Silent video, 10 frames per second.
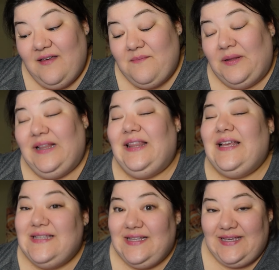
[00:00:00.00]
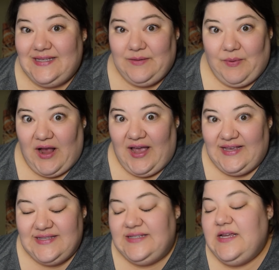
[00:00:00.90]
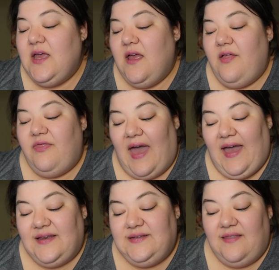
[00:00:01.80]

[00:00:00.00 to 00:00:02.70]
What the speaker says: pleasantly surprised that